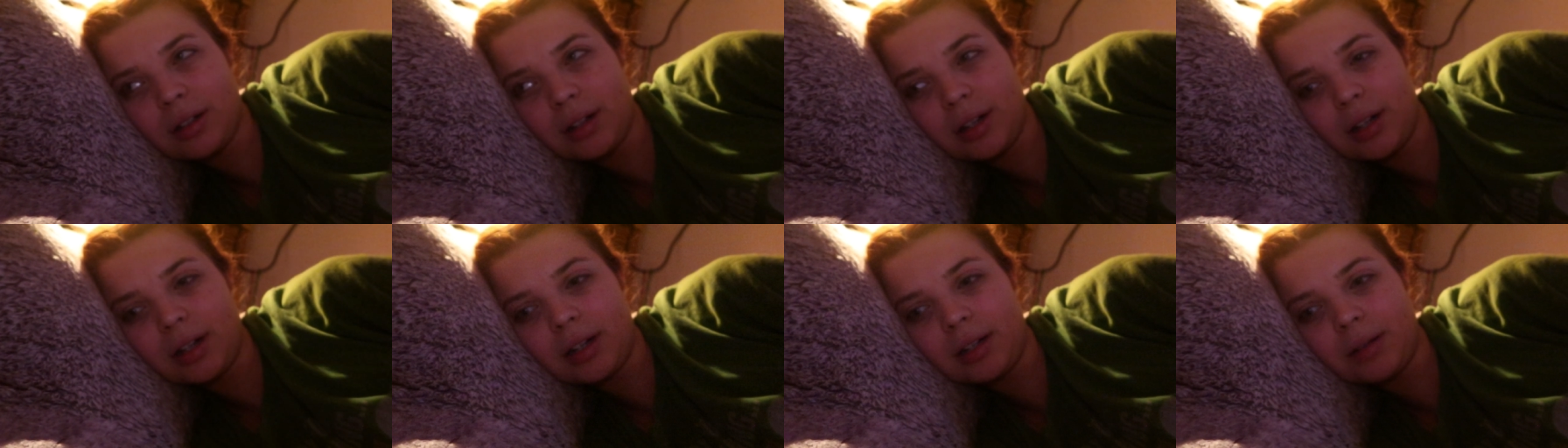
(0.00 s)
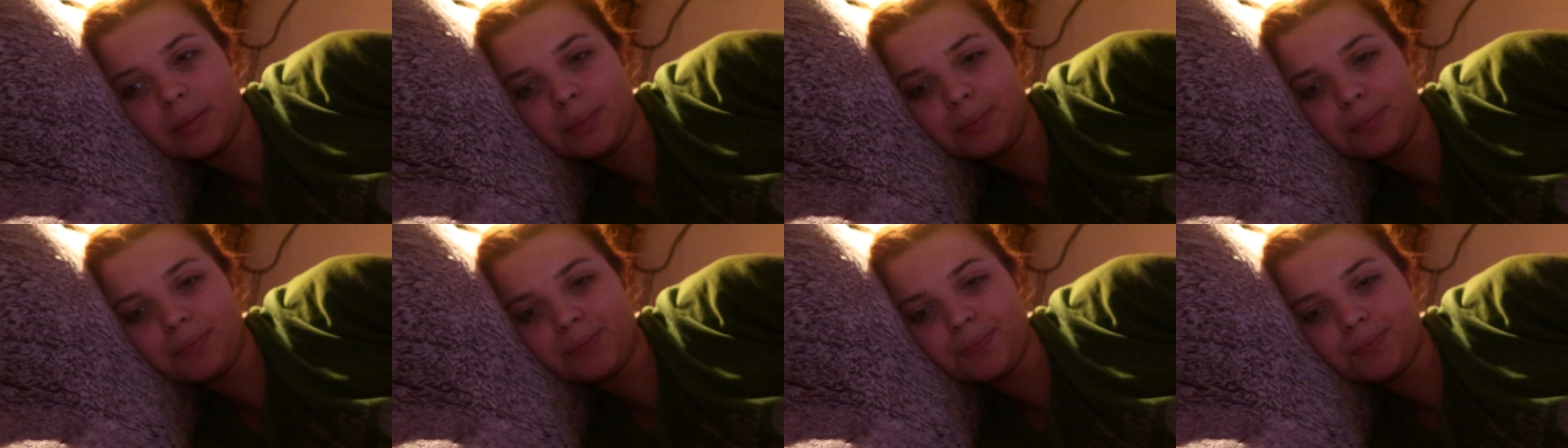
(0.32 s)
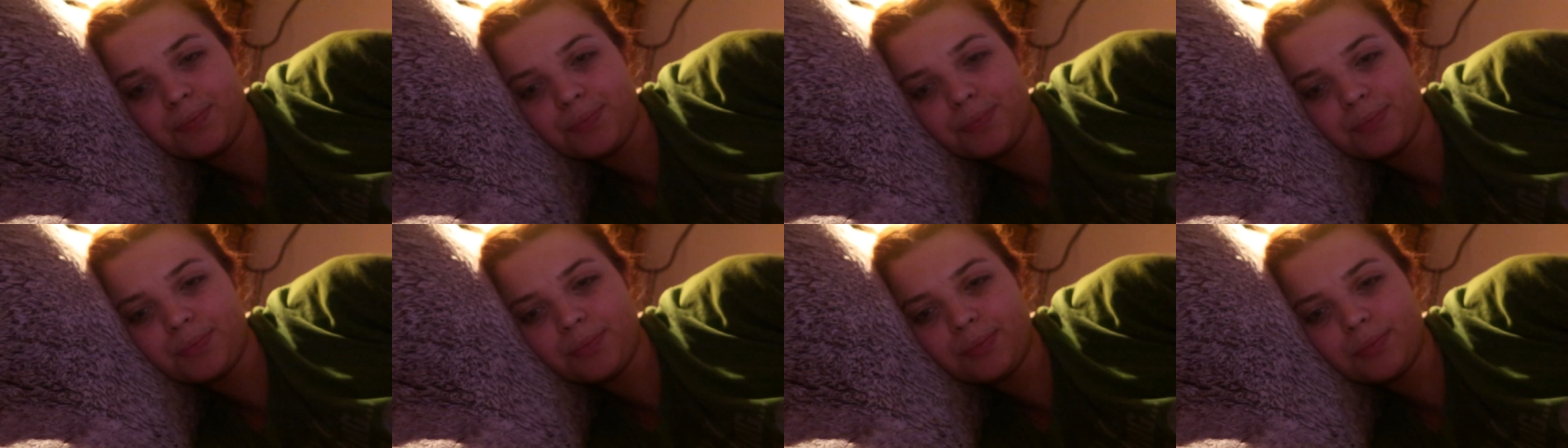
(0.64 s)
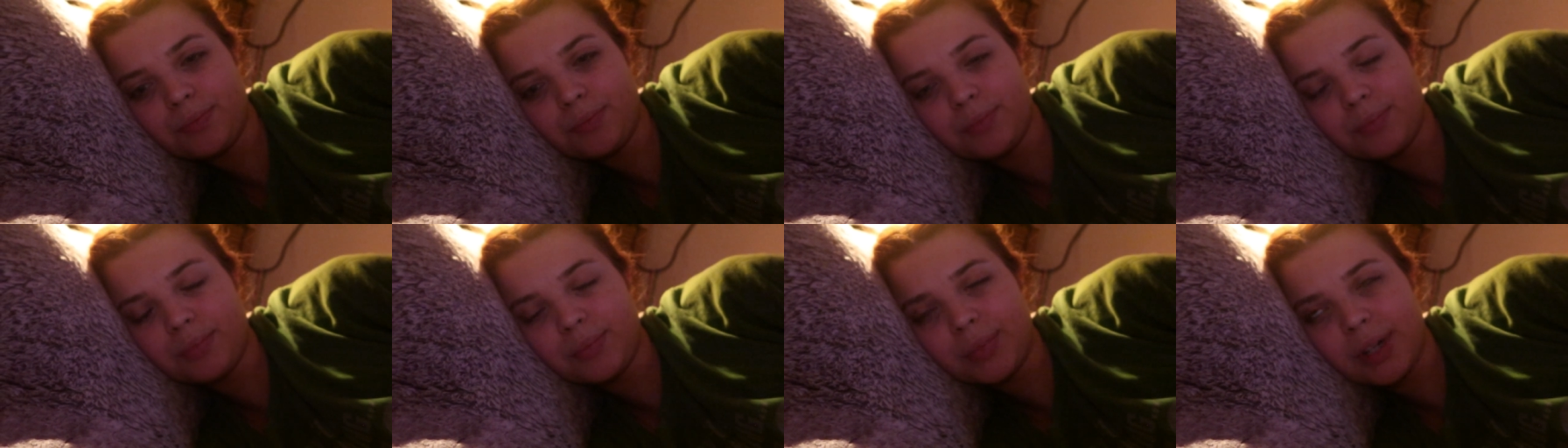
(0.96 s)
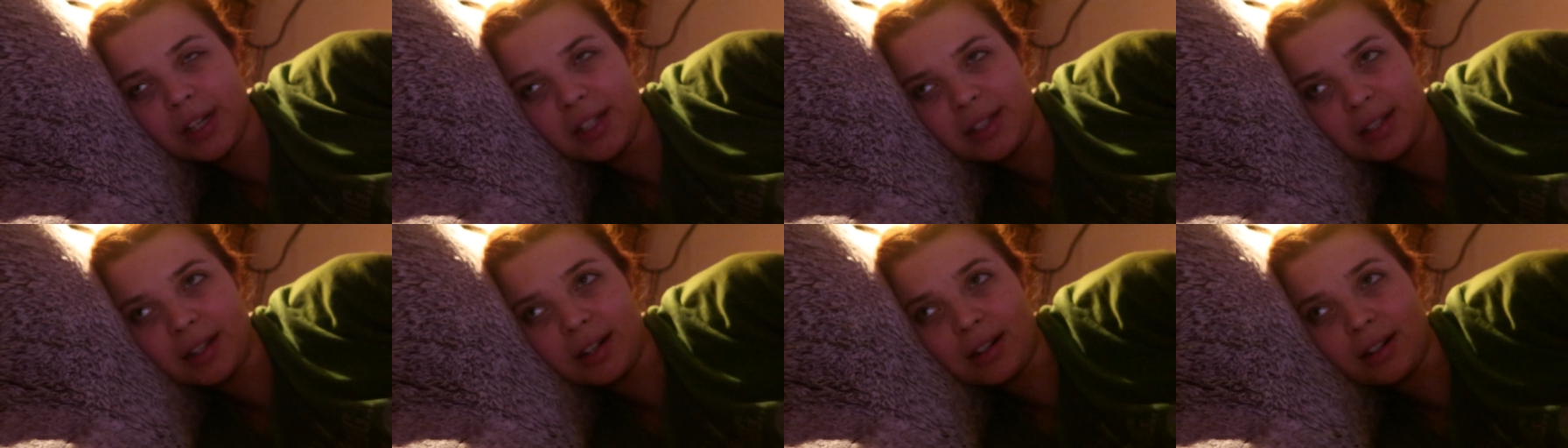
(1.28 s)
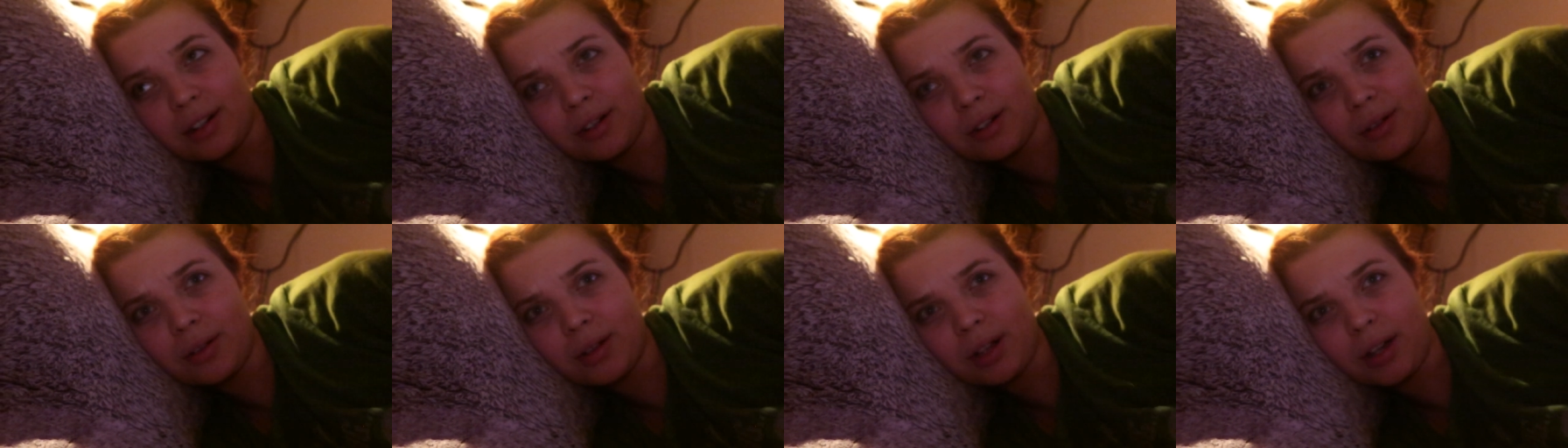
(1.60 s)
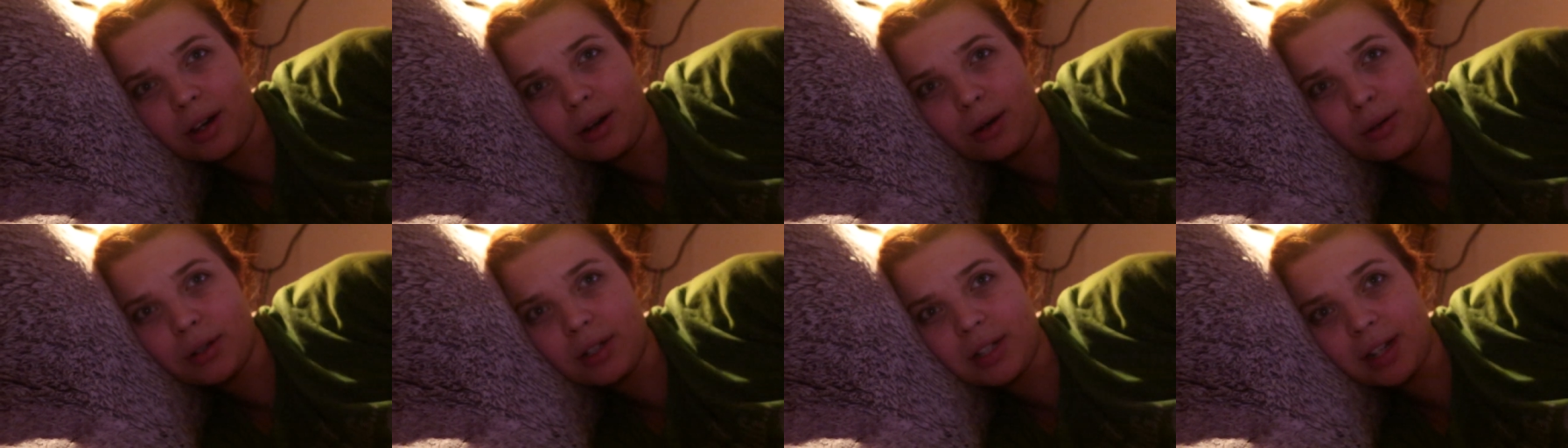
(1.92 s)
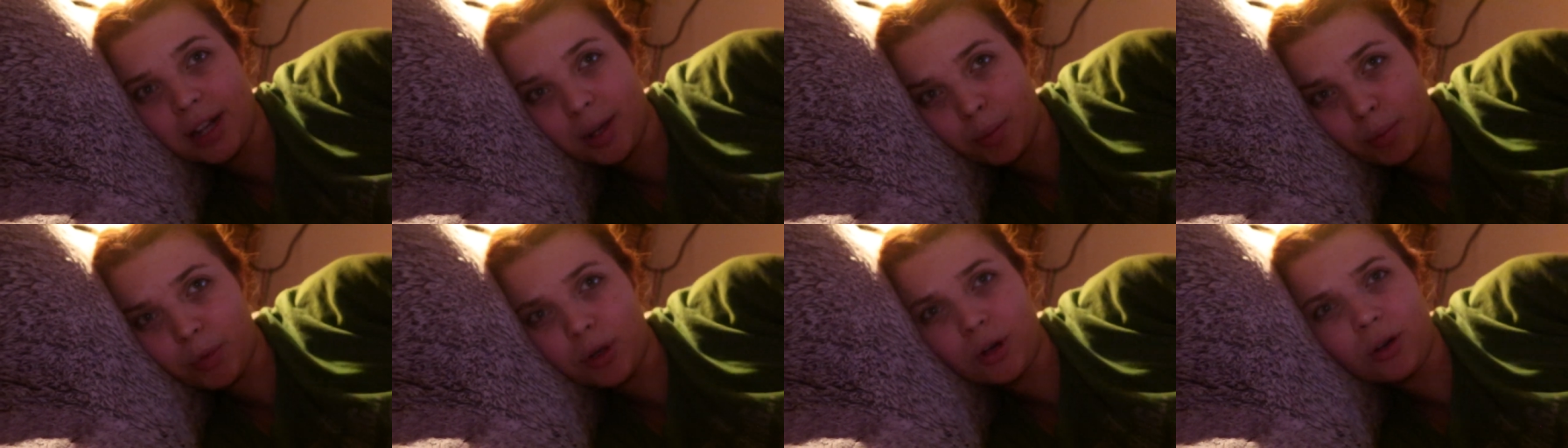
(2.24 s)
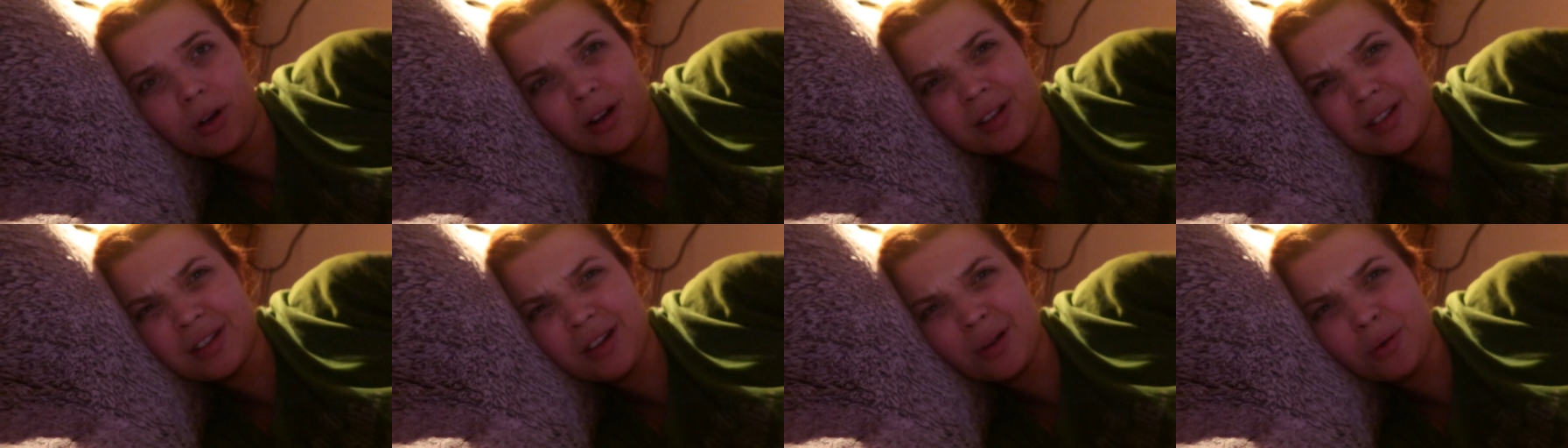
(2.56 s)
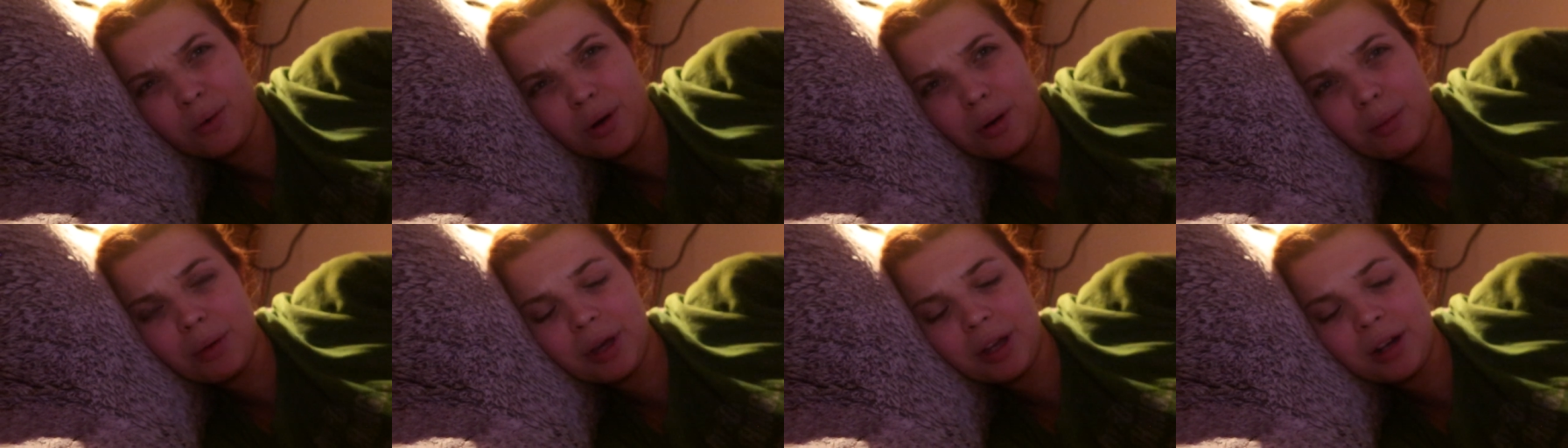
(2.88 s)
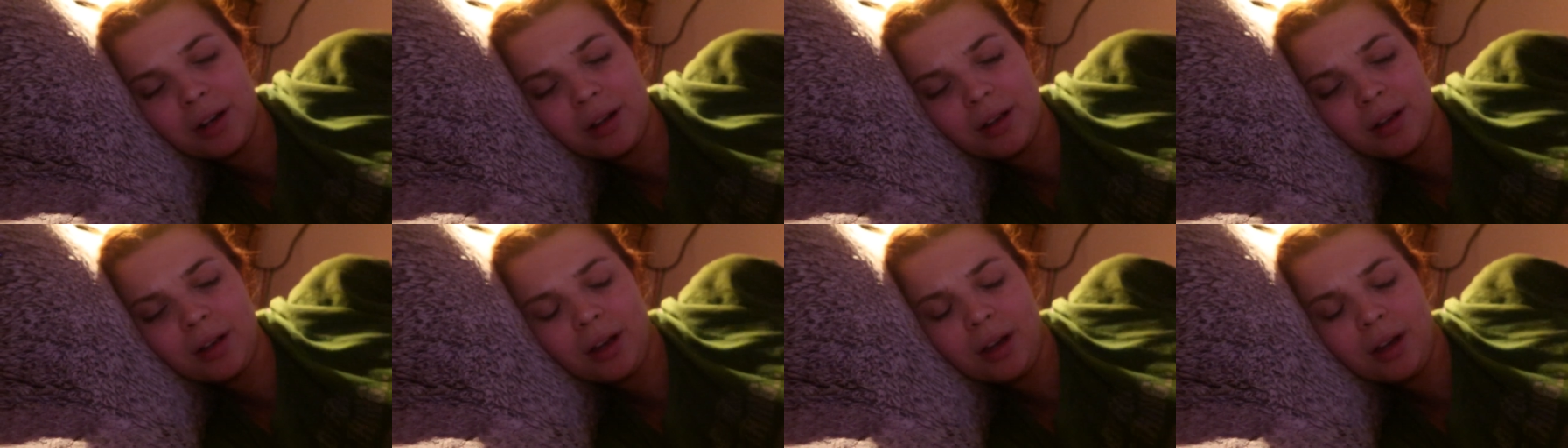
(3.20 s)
As in, I don't think I'll sleep. You guys know what I